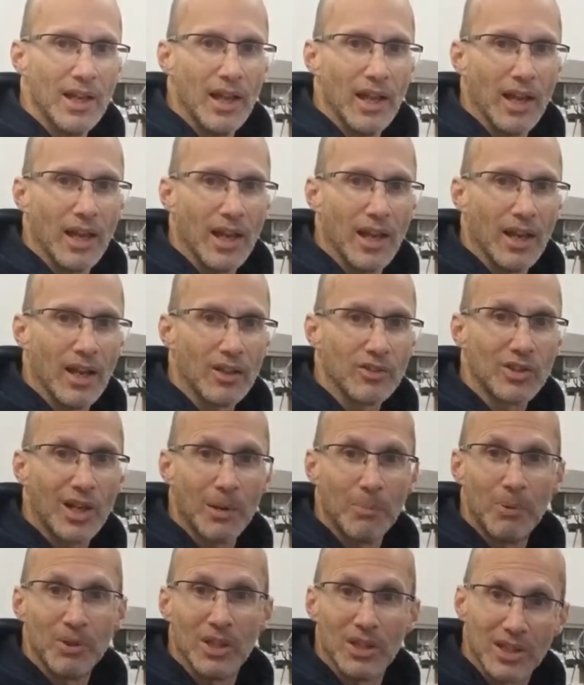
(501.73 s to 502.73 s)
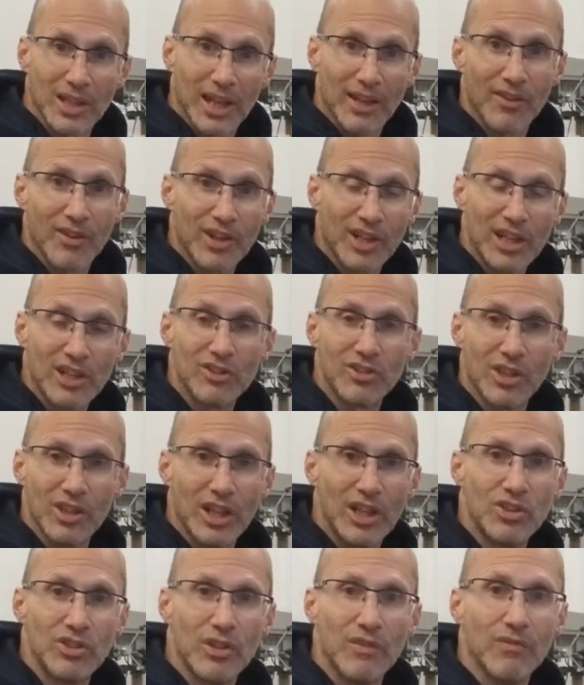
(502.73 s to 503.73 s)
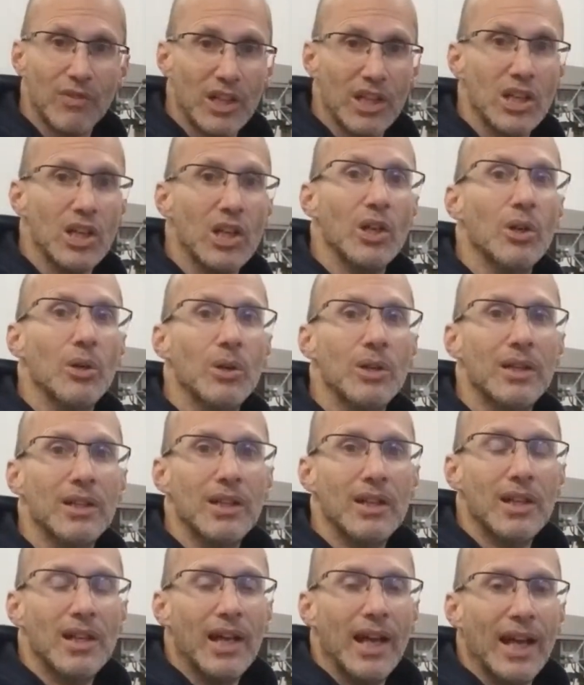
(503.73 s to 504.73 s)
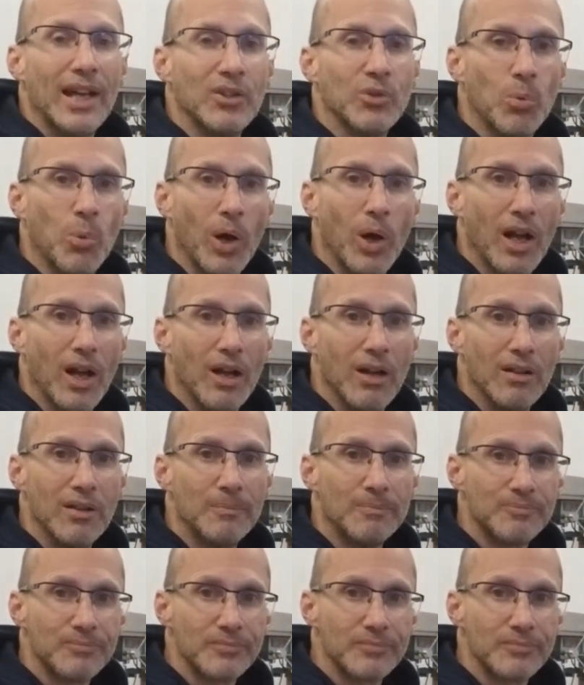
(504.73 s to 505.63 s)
And I'll try to put together an installation video as well